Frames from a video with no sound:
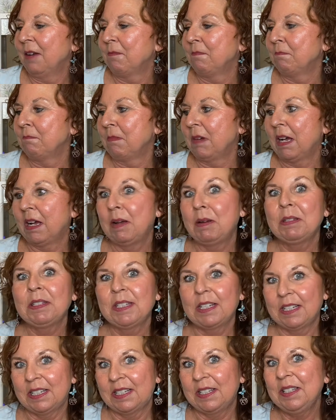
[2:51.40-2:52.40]
My
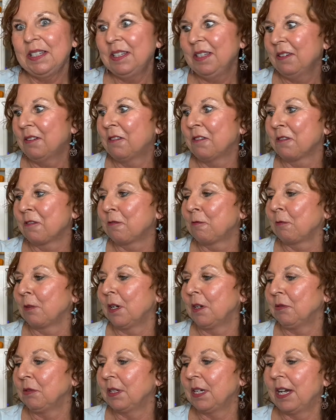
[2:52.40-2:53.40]
sons are
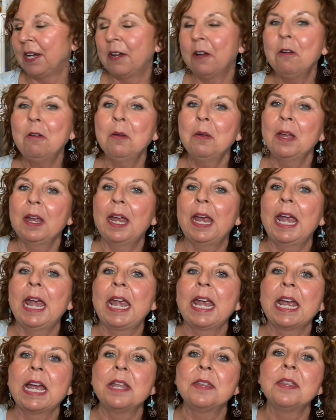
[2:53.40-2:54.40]
grown now,
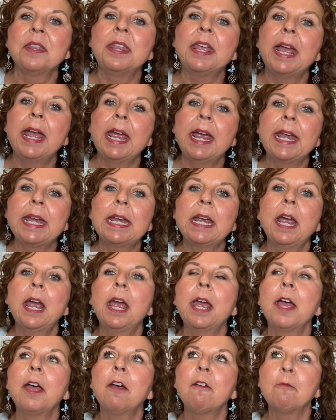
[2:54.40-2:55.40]
and they
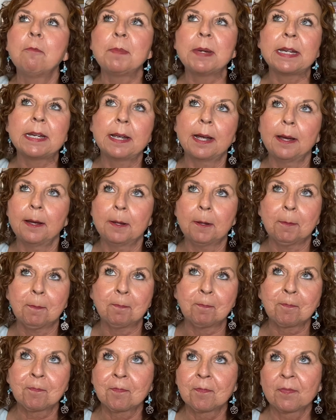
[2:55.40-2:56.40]
have
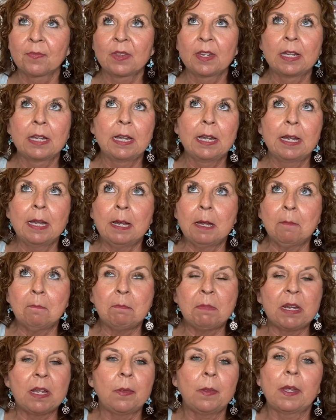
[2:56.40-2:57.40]
become
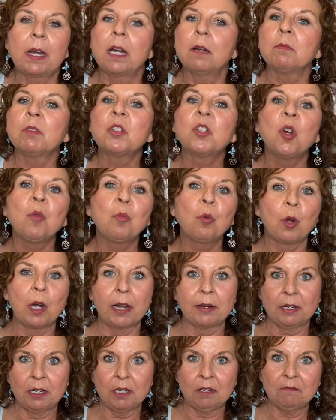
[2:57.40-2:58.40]
men that I'm so
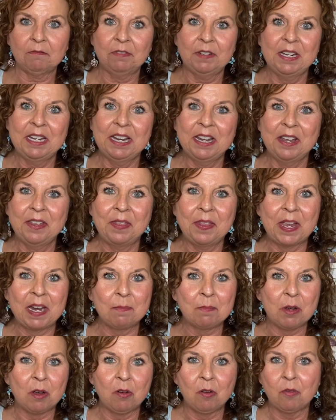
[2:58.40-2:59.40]
proud of. They
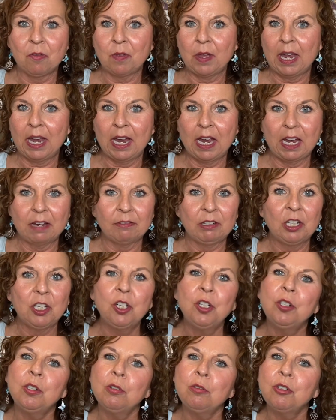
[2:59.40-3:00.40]
both have
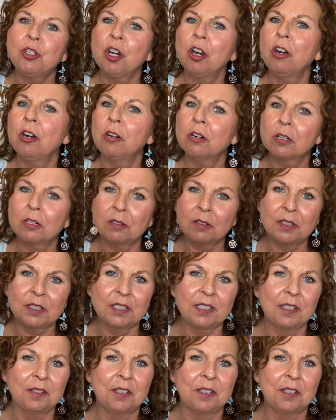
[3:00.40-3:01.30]
huge hearts.